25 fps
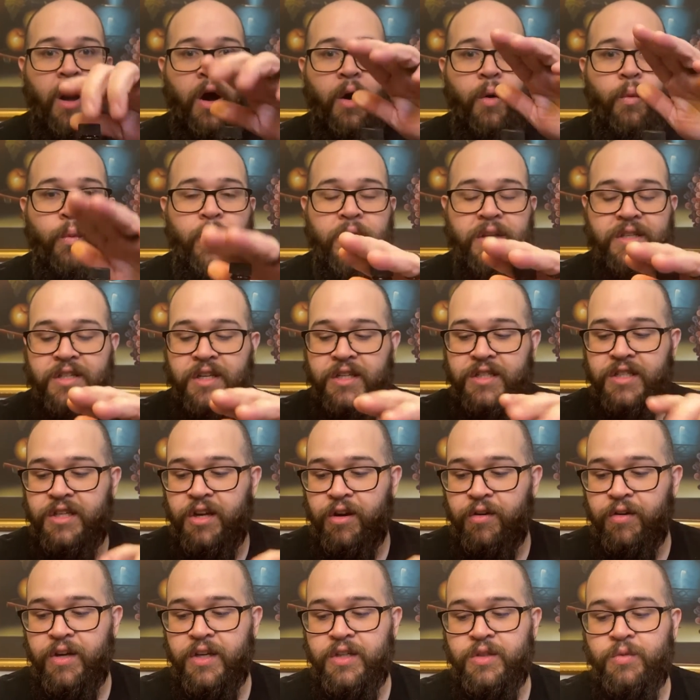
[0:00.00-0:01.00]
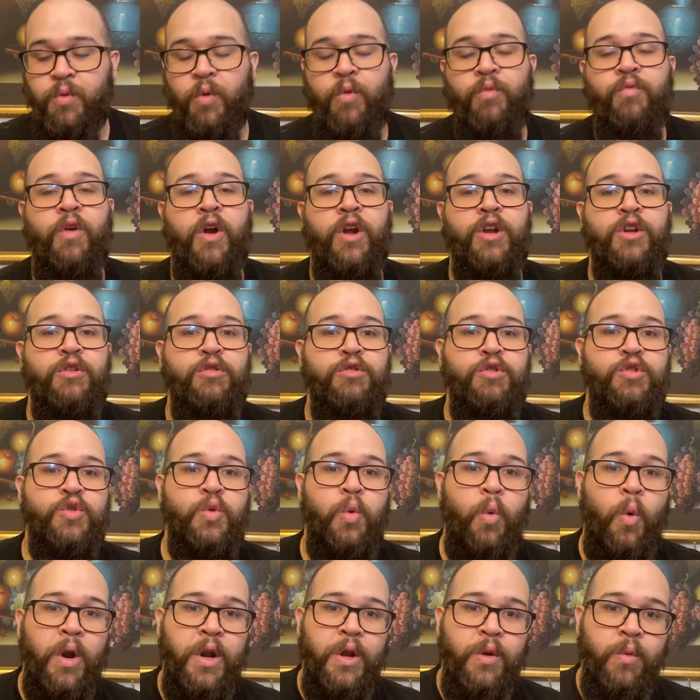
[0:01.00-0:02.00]
winter series will run you
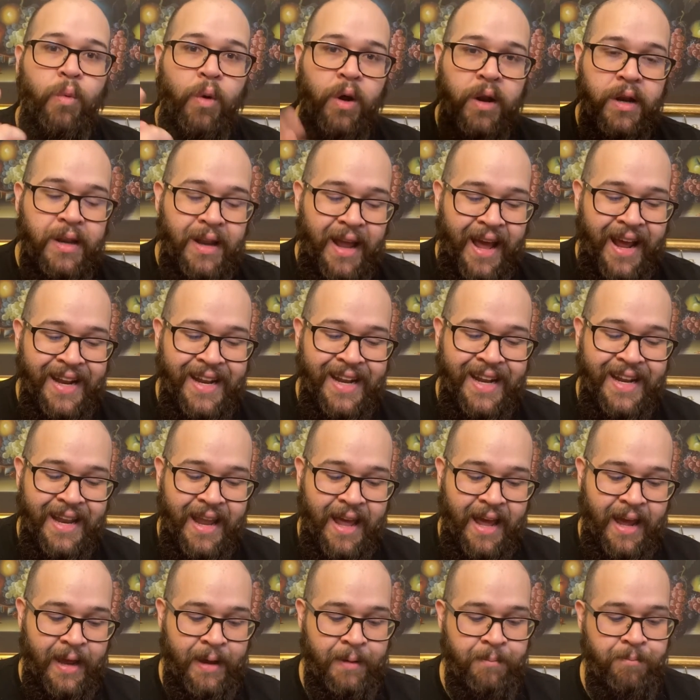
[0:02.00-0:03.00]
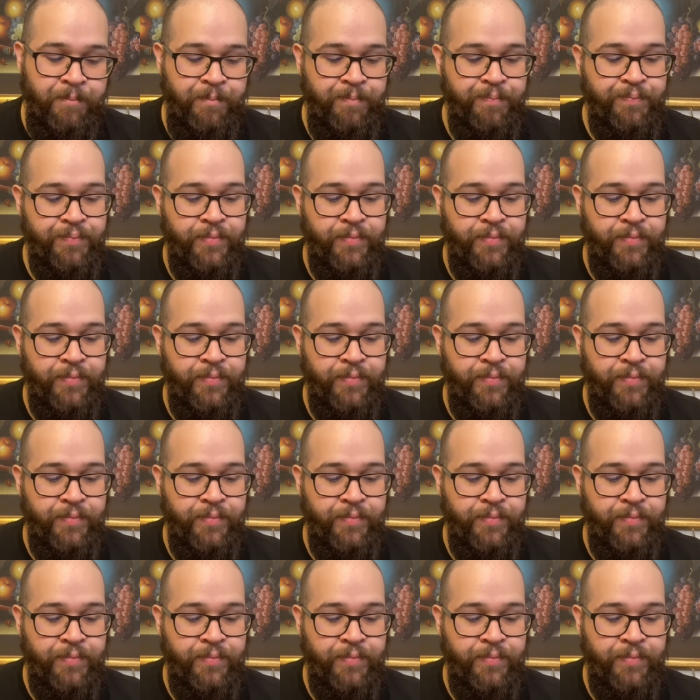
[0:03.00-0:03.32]
$21.99.